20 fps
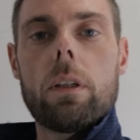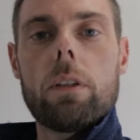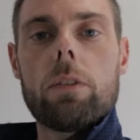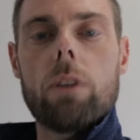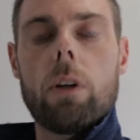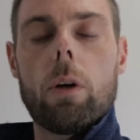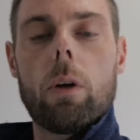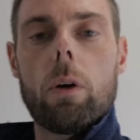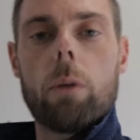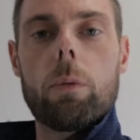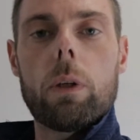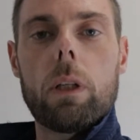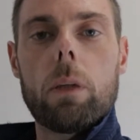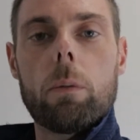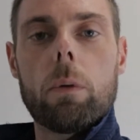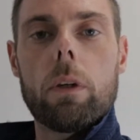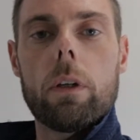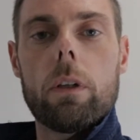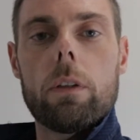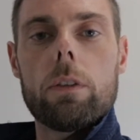So I really
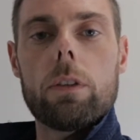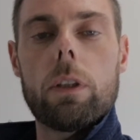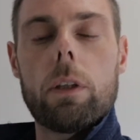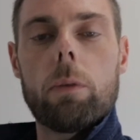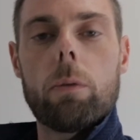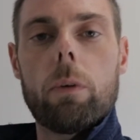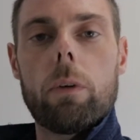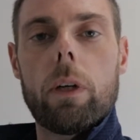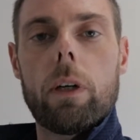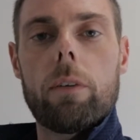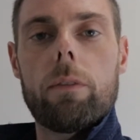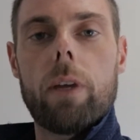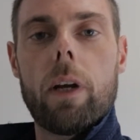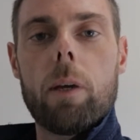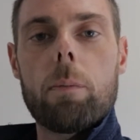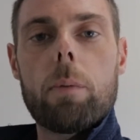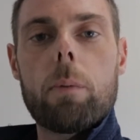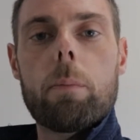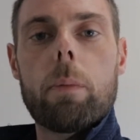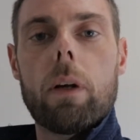want to see
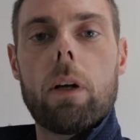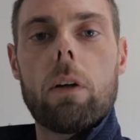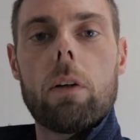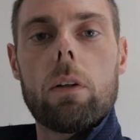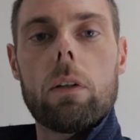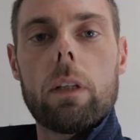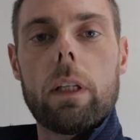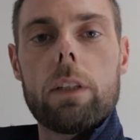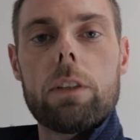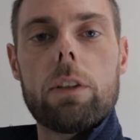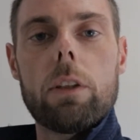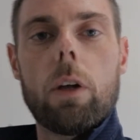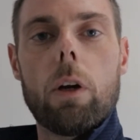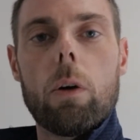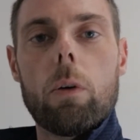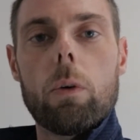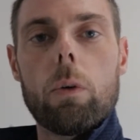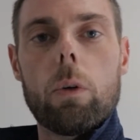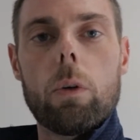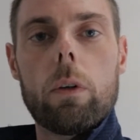revamp it, but I'll let you
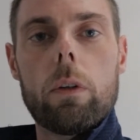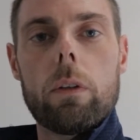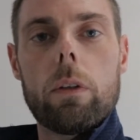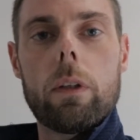know uh,